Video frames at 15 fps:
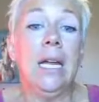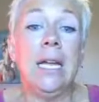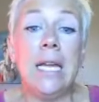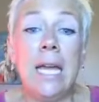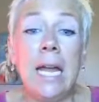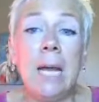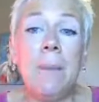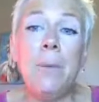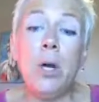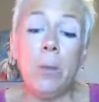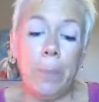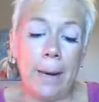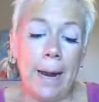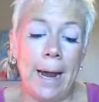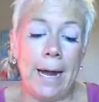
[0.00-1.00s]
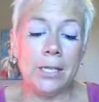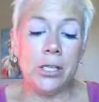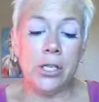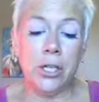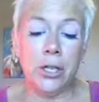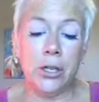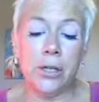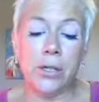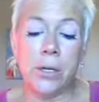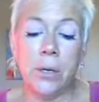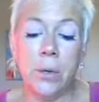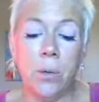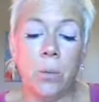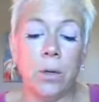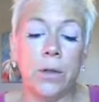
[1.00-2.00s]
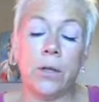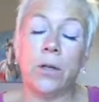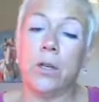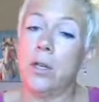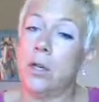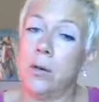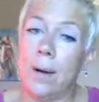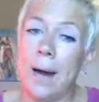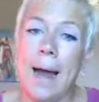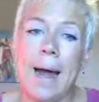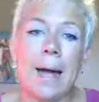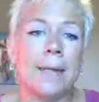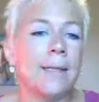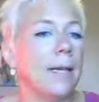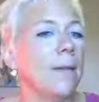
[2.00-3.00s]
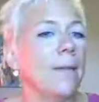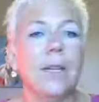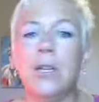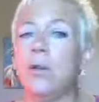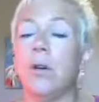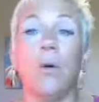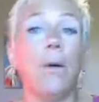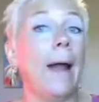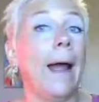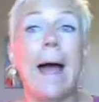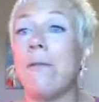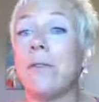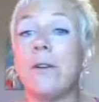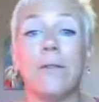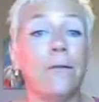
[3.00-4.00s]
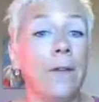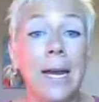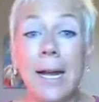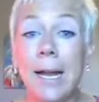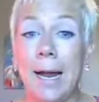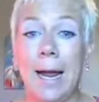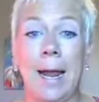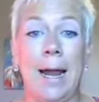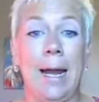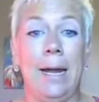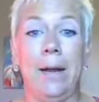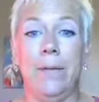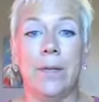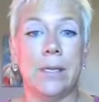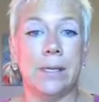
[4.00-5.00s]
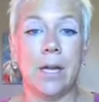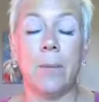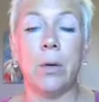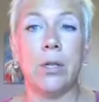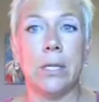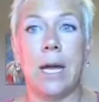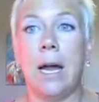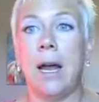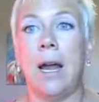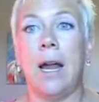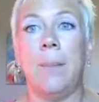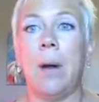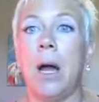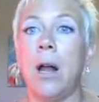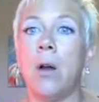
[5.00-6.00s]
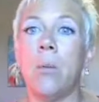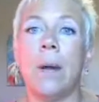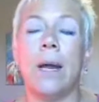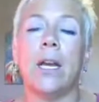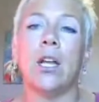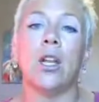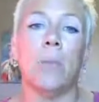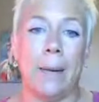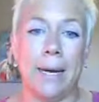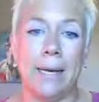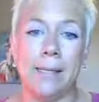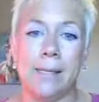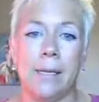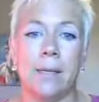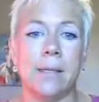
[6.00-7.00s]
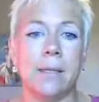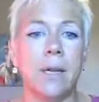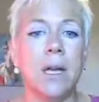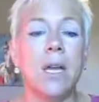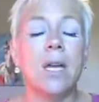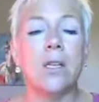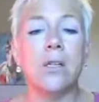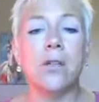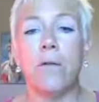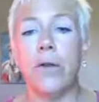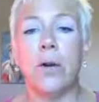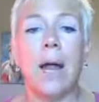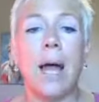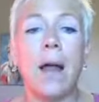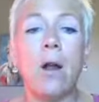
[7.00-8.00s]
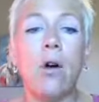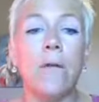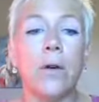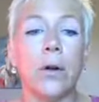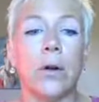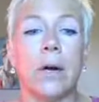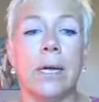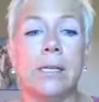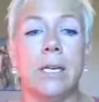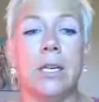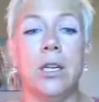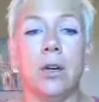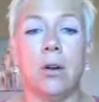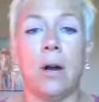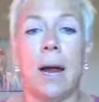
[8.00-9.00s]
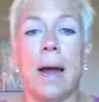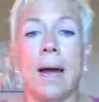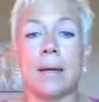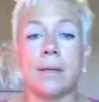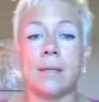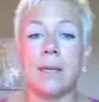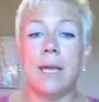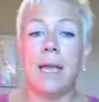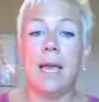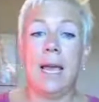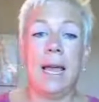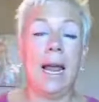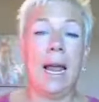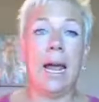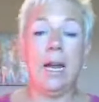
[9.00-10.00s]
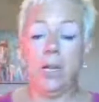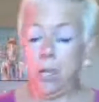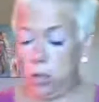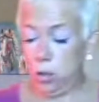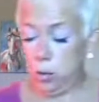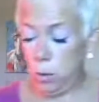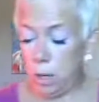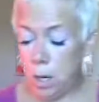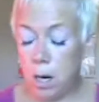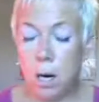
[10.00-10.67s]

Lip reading: Keep your pastures with good grass, and then you don't have to feed hay in the summertime on a regular basis. So if you're not overgrazing your grass and you